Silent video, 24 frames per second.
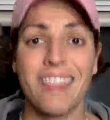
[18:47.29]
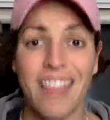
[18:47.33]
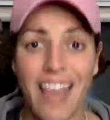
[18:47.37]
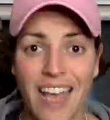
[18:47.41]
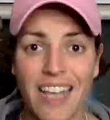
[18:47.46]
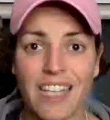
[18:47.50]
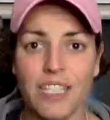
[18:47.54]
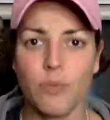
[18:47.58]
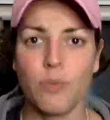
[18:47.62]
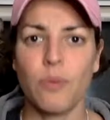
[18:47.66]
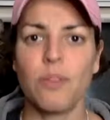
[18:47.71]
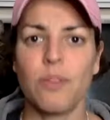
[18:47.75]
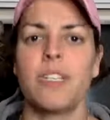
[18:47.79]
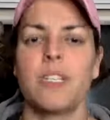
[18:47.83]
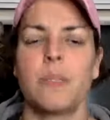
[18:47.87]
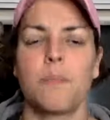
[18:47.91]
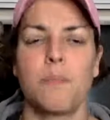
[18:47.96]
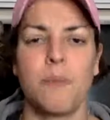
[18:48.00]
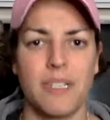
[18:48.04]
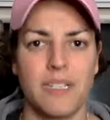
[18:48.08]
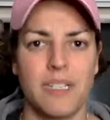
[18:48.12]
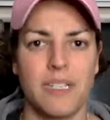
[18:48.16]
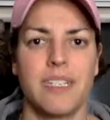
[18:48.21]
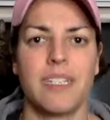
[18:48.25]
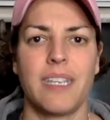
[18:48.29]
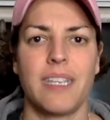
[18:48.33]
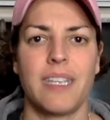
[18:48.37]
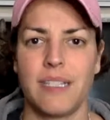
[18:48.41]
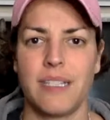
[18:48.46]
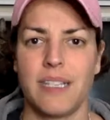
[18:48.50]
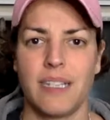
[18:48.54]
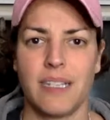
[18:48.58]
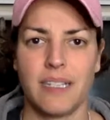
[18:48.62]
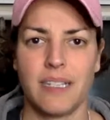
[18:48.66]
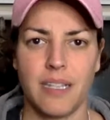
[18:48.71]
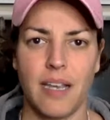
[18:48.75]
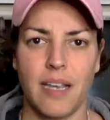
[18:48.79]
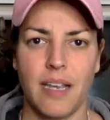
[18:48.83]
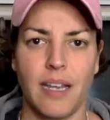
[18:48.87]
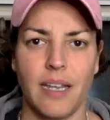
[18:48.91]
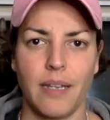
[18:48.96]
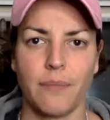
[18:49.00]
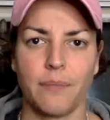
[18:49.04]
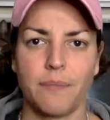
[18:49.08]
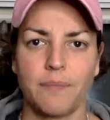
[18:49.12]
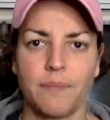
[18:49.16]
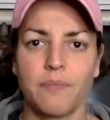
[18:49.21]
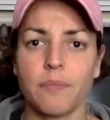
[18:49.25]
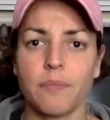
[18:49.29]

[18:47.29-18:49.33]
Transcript: That's when this business gets exciting.